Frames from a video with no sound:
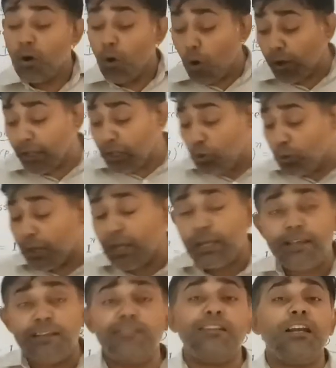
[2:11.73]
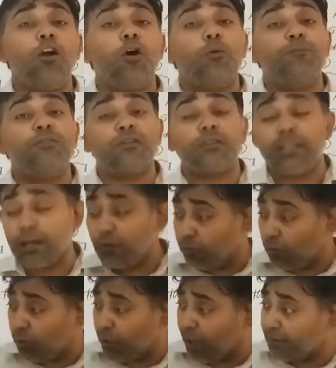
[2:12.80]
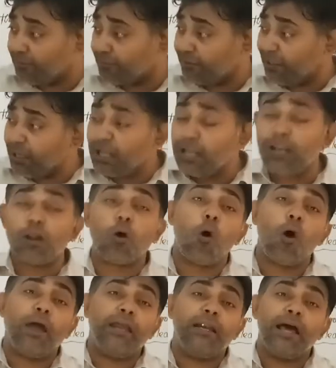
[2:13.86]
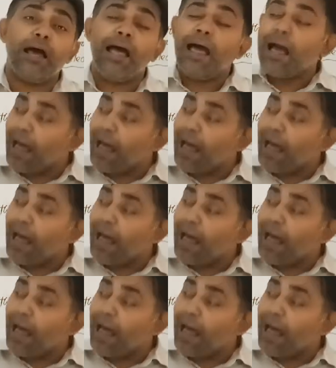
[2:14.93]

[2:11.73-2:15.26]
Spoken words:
Okay, you can easily observe that for a single coin,